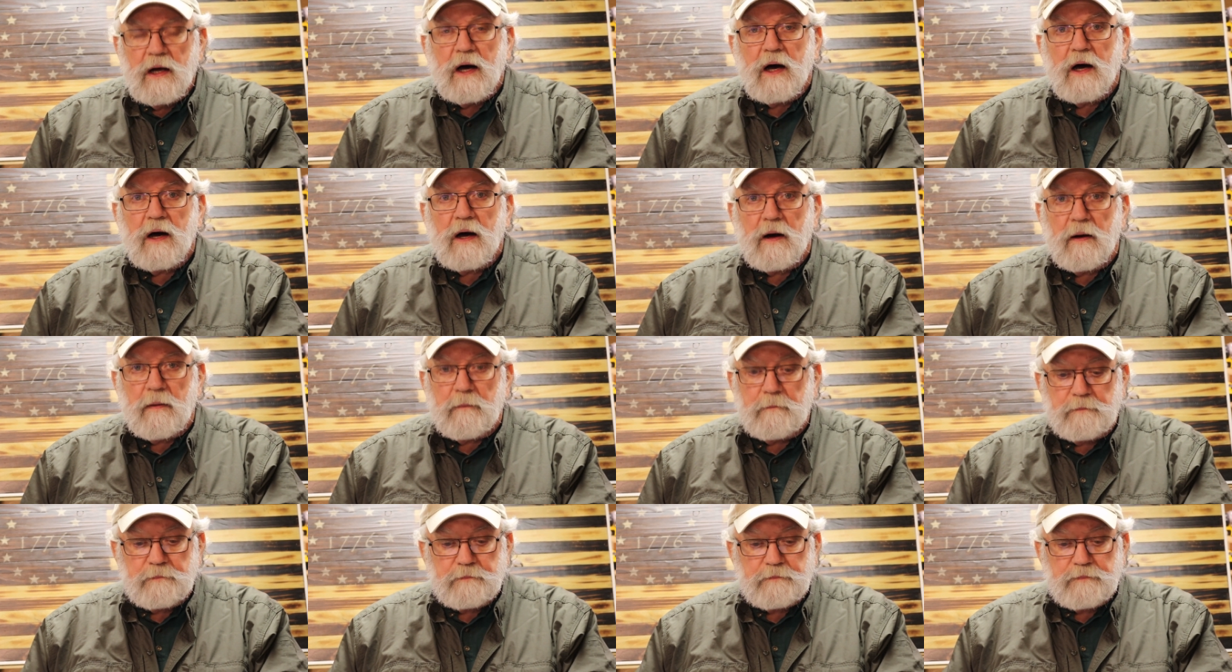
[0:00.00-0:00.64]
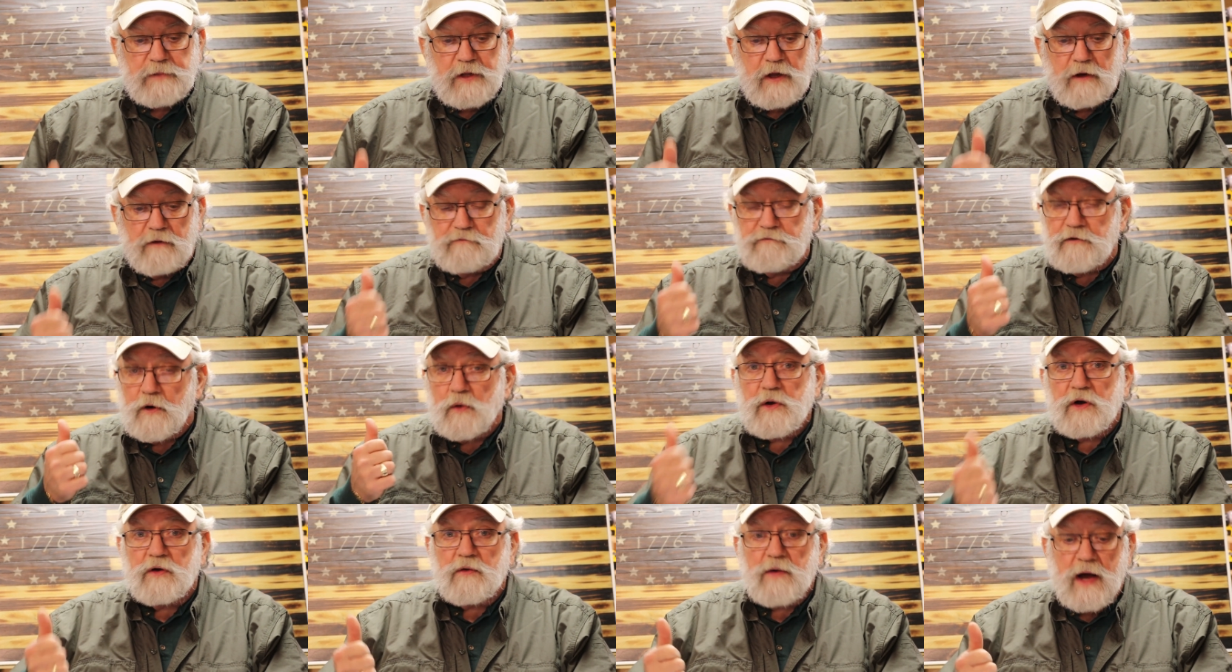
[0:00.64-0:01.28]
Um,
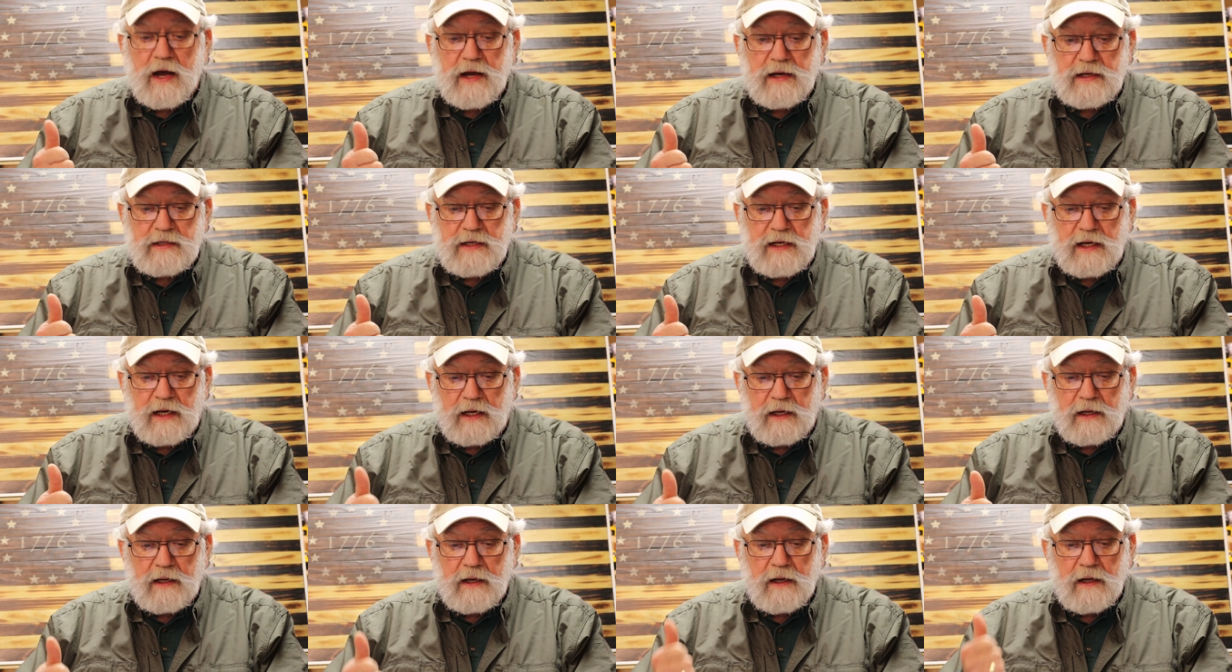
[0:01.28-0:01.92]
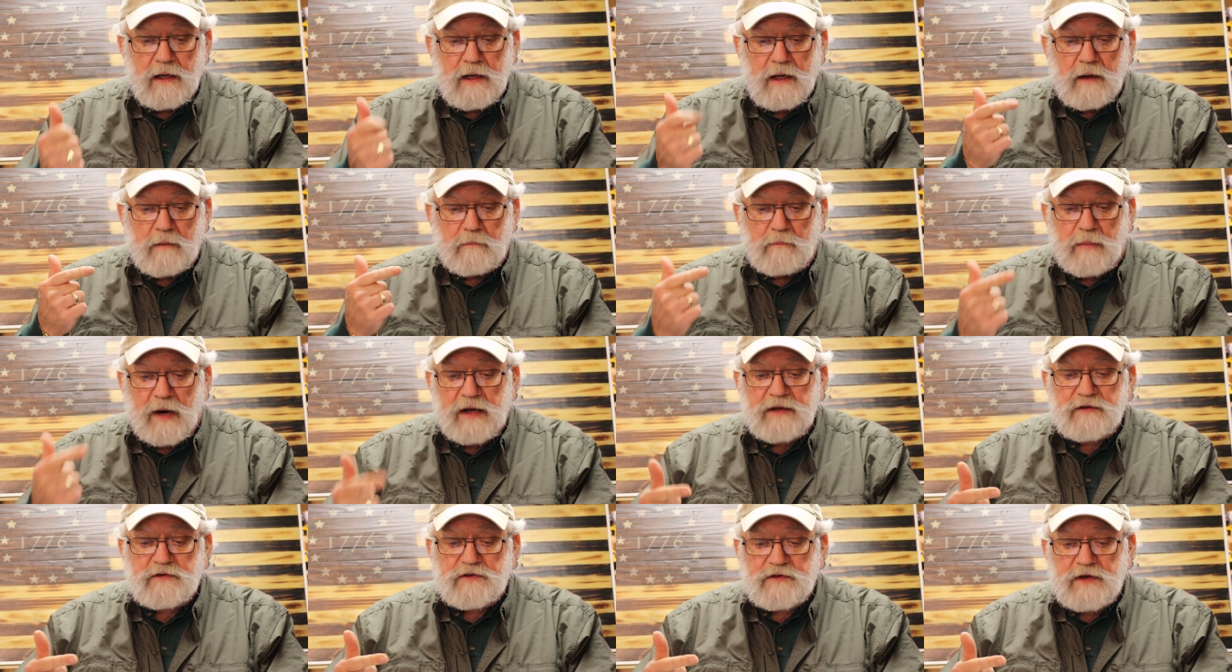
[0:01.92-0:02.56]
voter ID
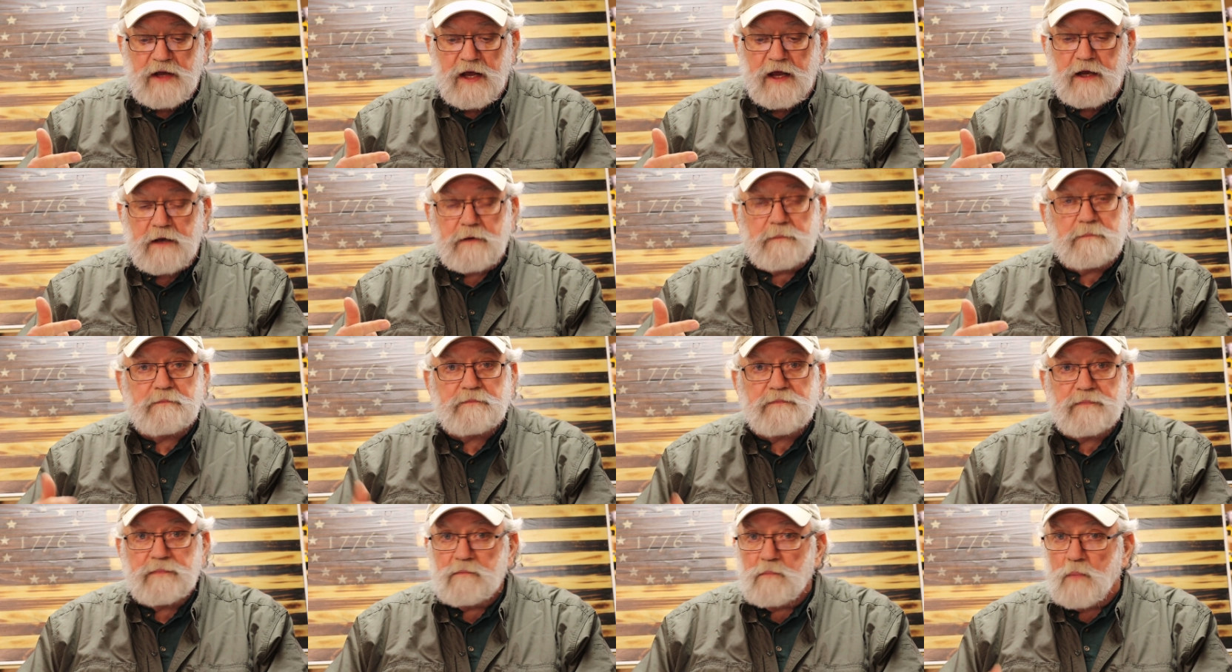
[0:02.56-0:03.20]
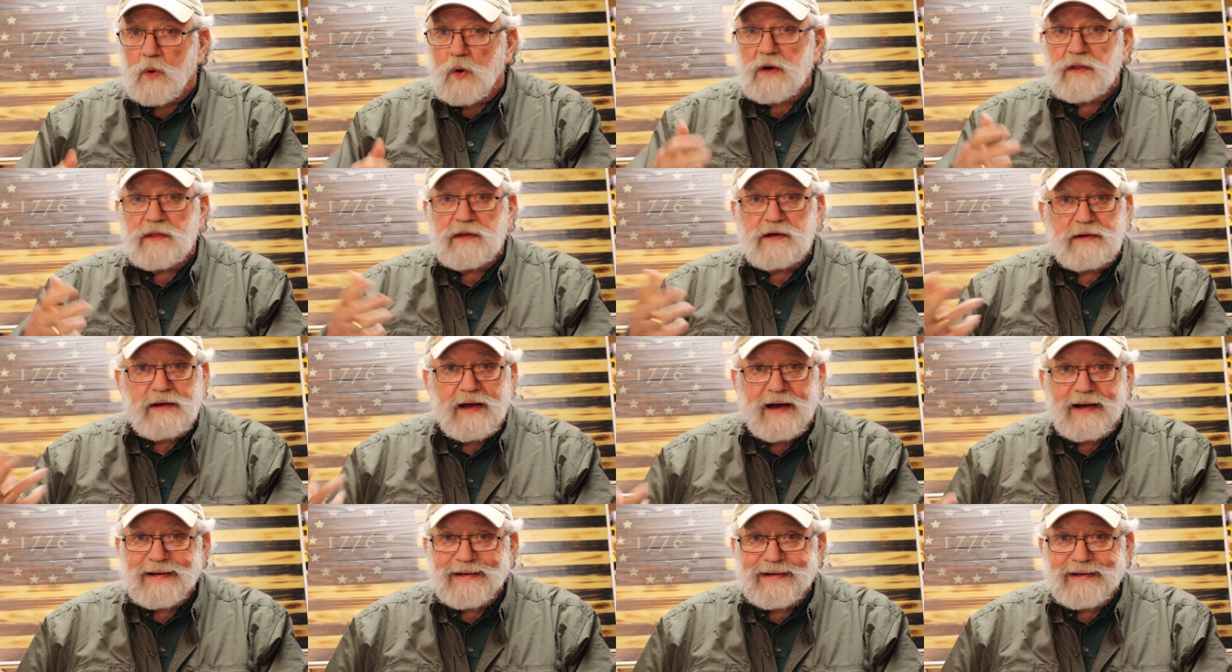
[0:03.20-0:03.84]
by state more than
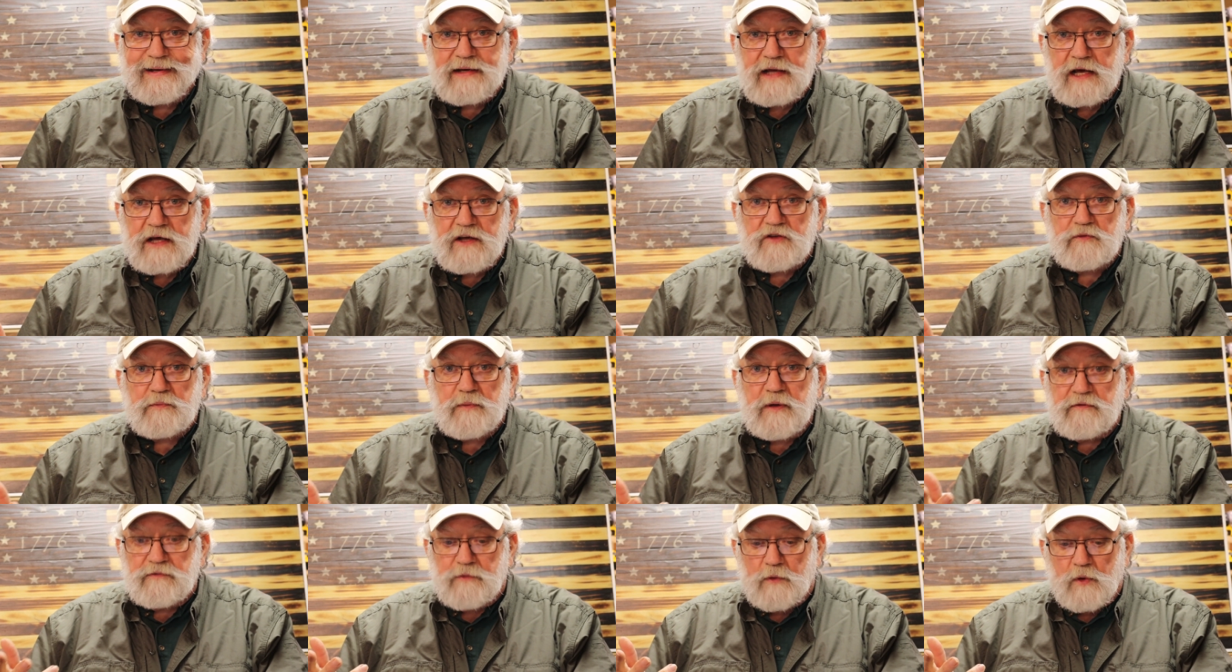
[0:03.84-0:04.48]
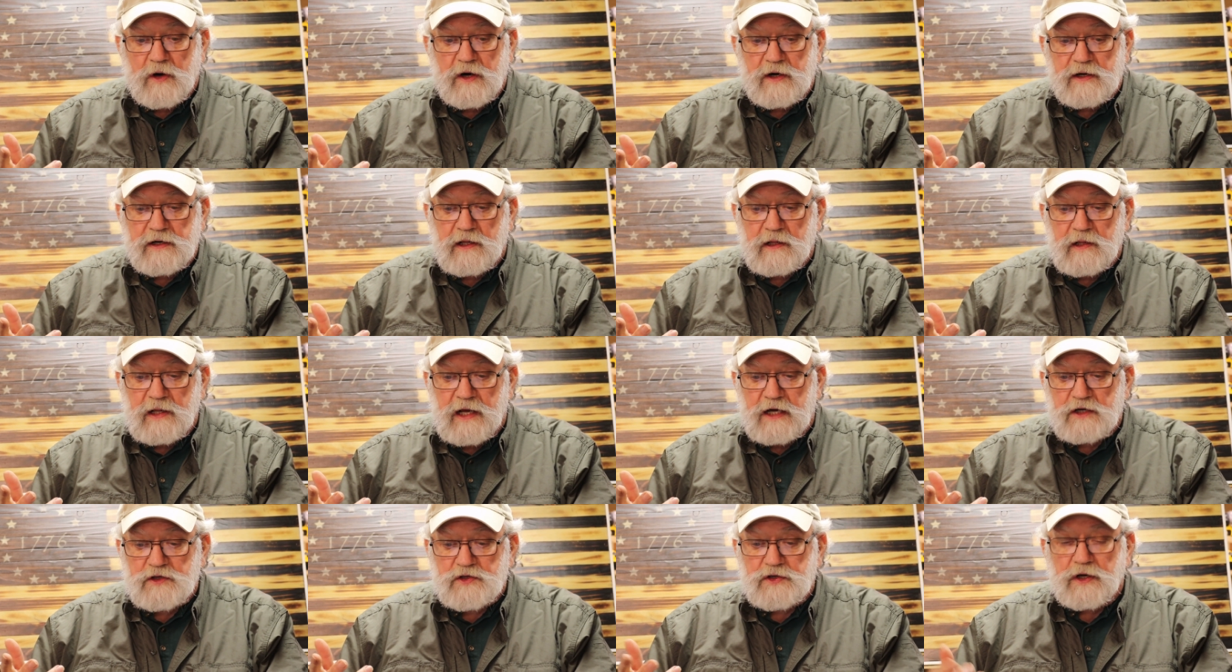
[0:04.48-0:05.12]
90 days before an
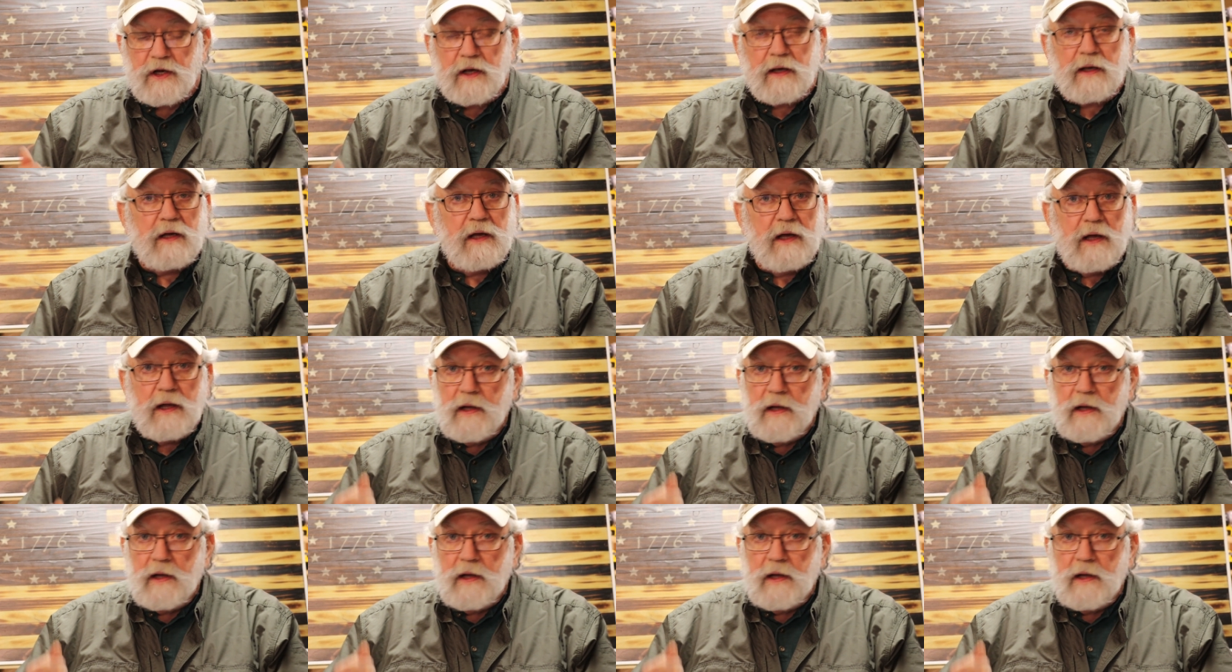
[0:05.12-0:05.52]
election.